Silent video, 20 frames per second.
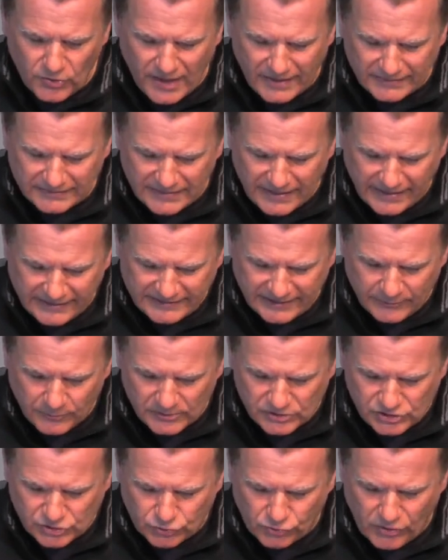that night and
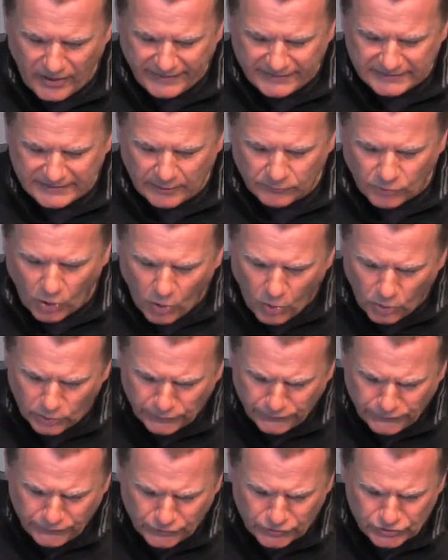will strike down all
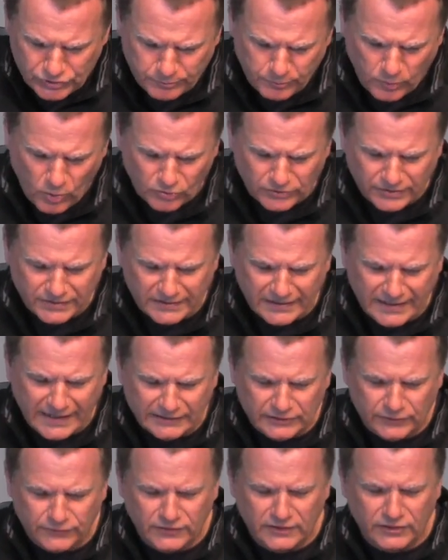the firstborn in the
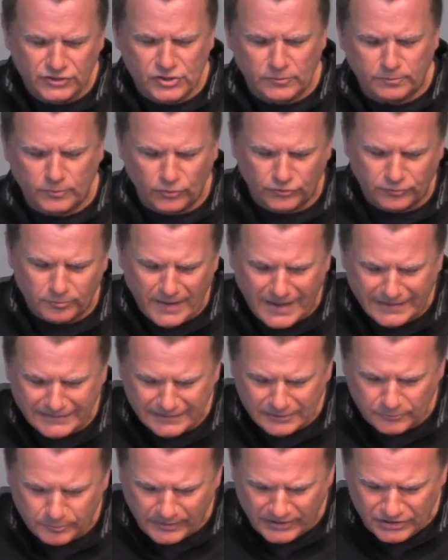land of Egypt, both man
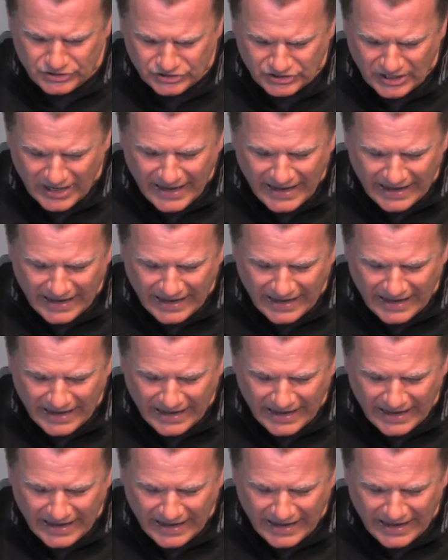and beast,